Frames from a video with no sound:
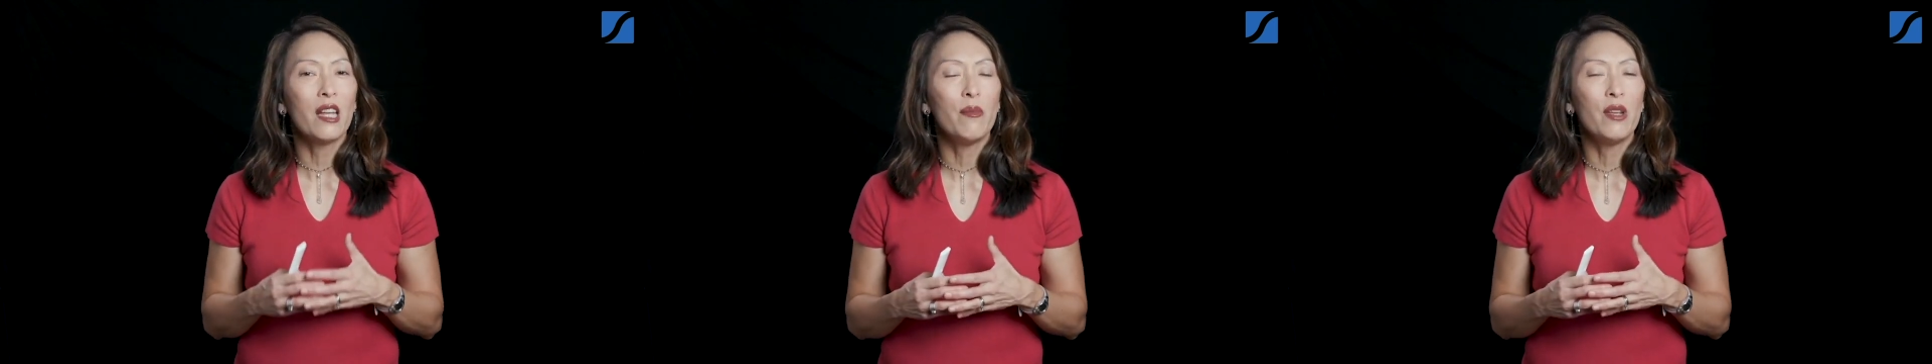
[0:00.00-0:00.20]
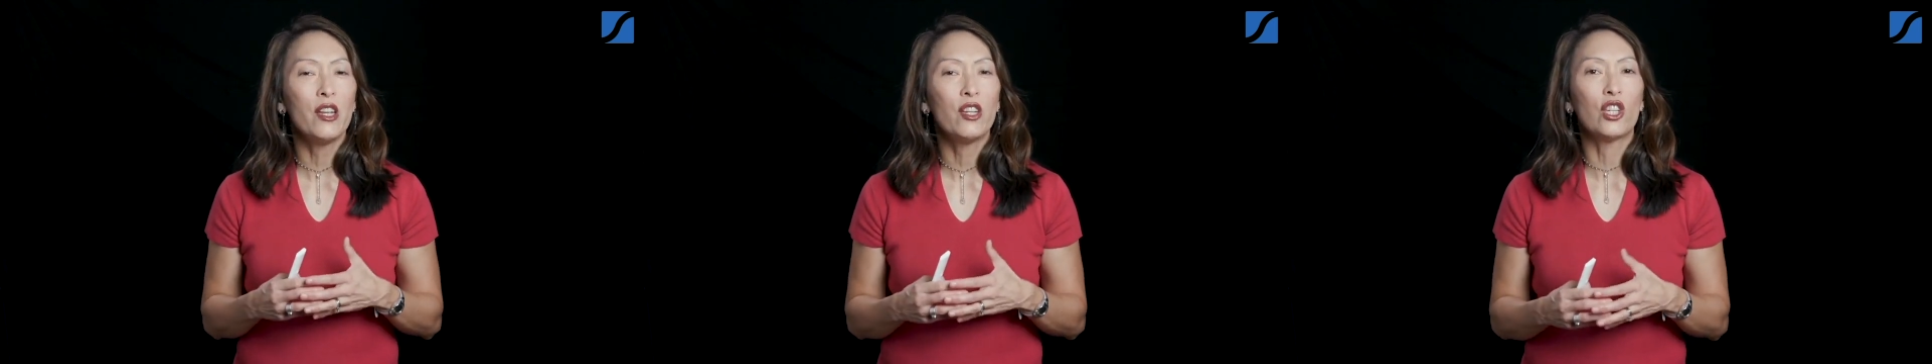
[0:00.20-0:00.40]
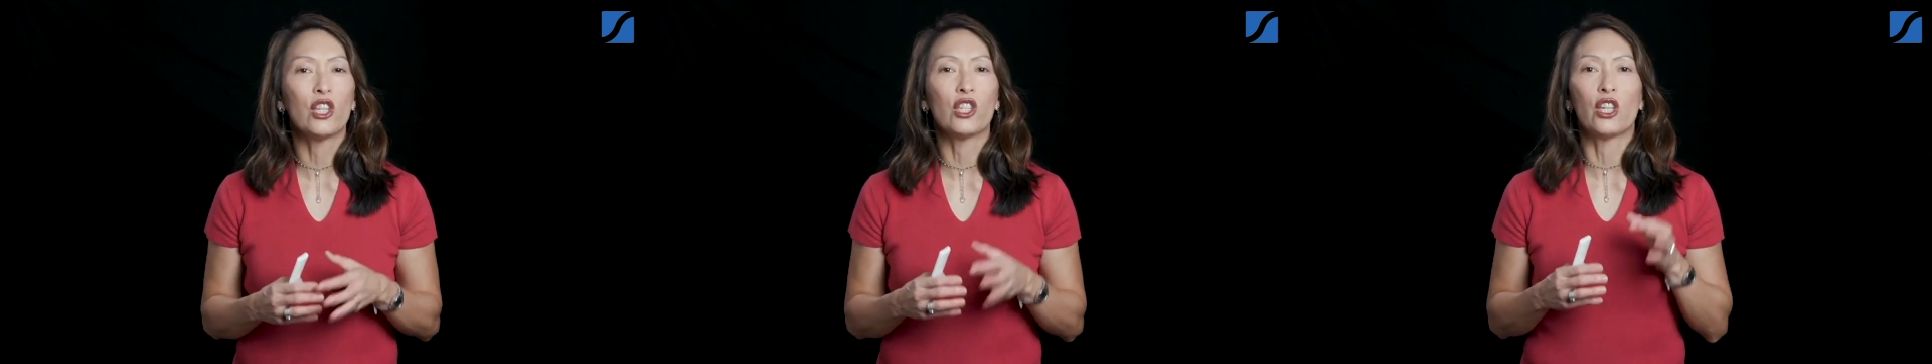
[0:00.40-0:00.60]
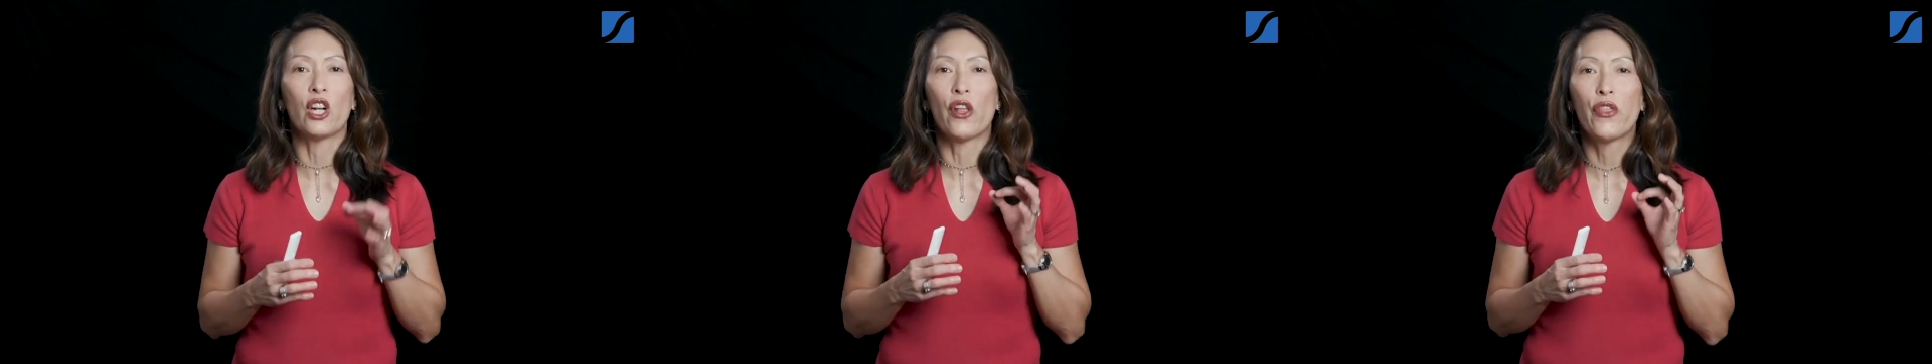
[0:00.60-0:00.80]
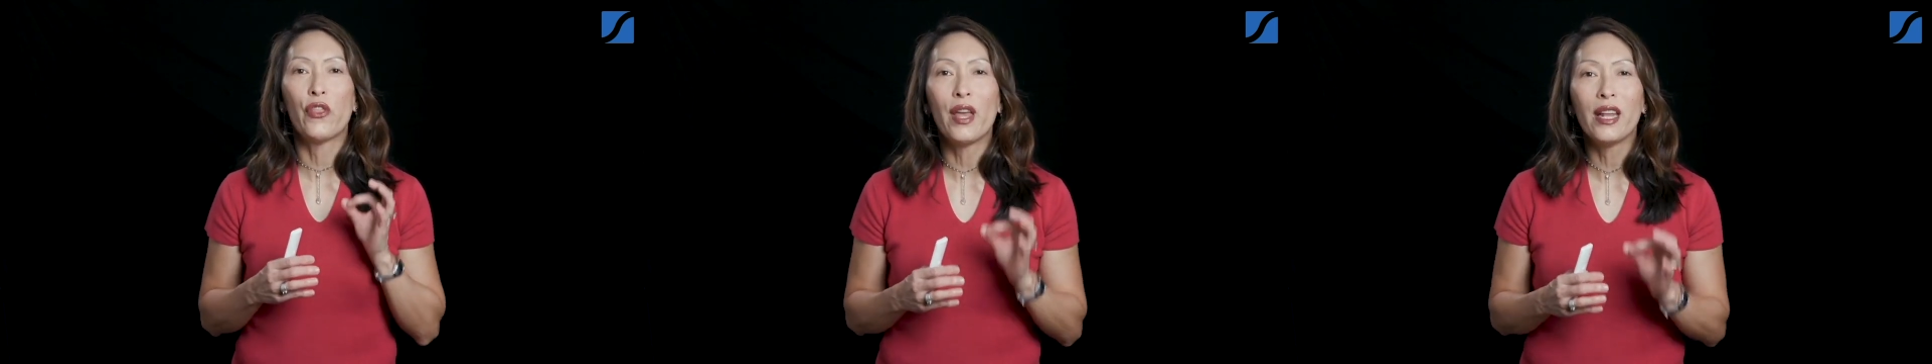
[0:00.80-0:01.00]
image is an
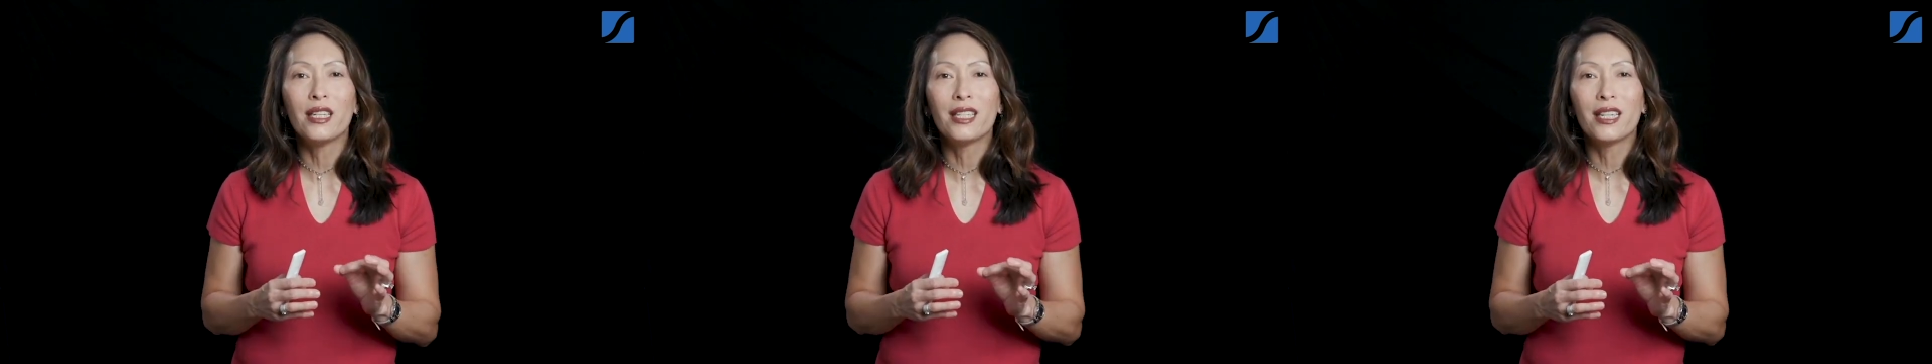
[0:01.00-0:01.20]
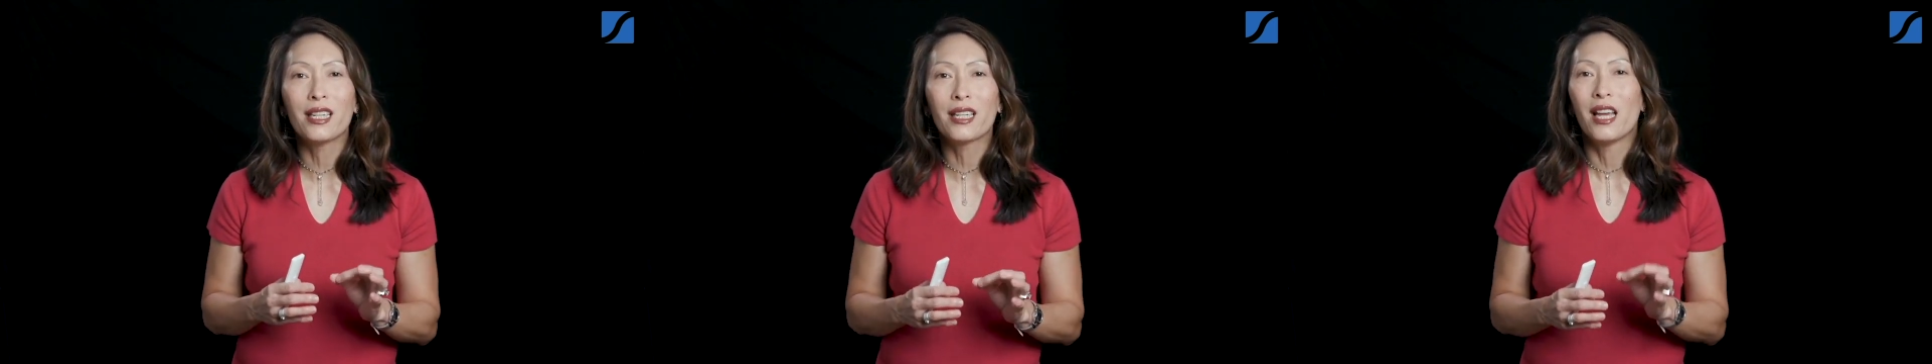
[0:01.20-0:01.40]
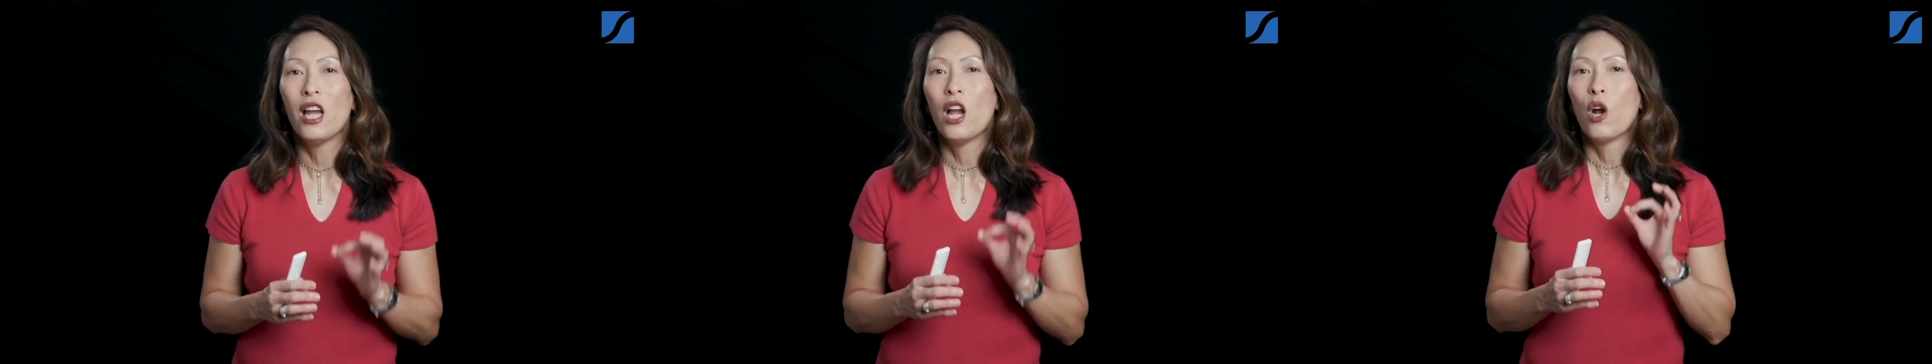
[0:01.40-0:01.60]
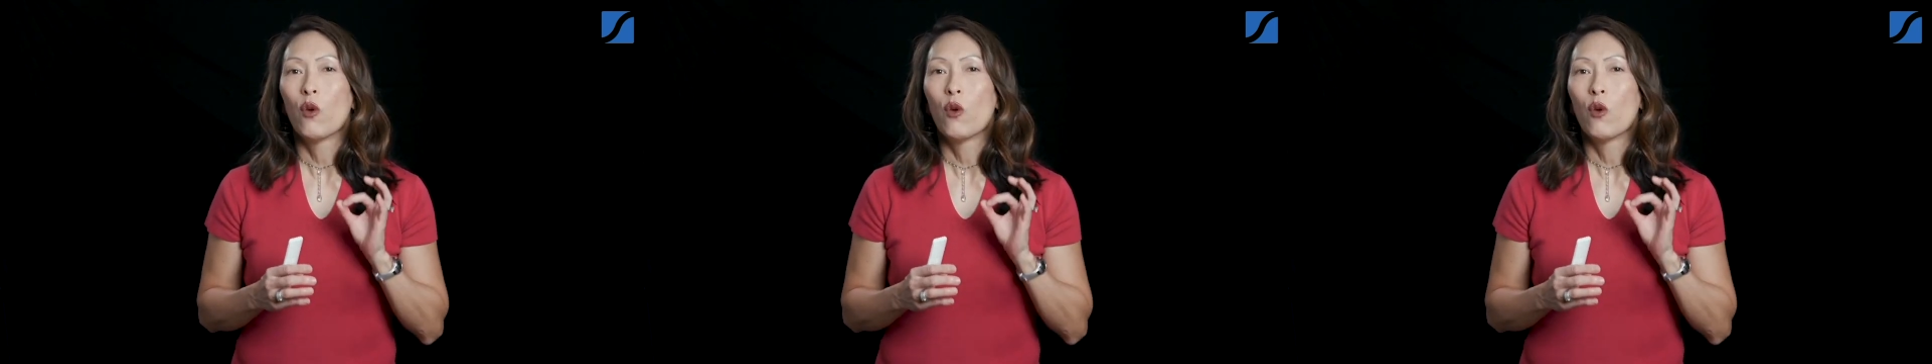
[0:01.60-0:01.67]
authentic